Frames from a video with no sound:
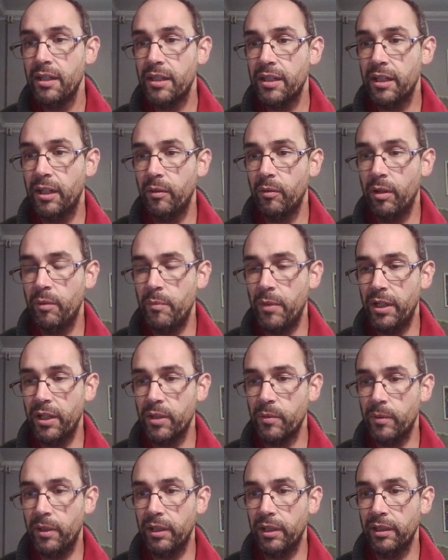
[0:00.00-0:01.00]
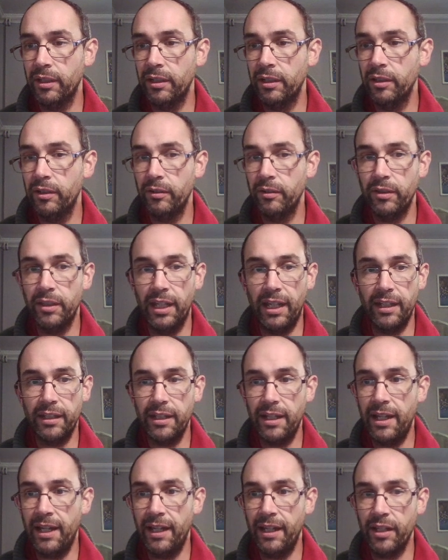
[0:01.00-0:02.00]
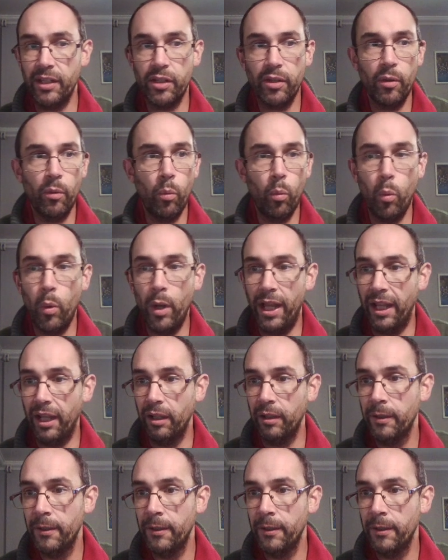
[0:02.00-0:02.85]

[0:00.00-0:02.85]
So I might as well include that as well.